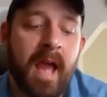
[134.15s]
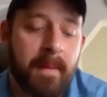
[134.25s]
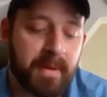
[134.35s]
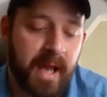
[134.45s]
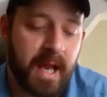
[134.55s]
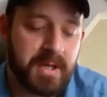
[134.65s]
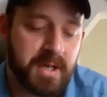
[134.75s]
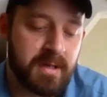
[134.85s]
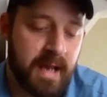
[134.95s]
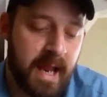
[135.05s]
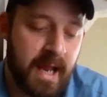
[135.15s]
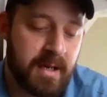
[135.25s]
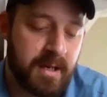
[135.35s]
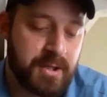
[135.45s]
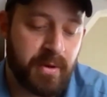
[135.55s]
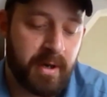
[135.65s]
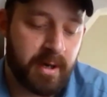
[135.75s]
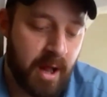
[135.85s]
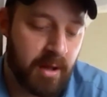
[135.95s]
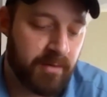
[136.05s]
application and a
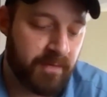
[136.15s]
$200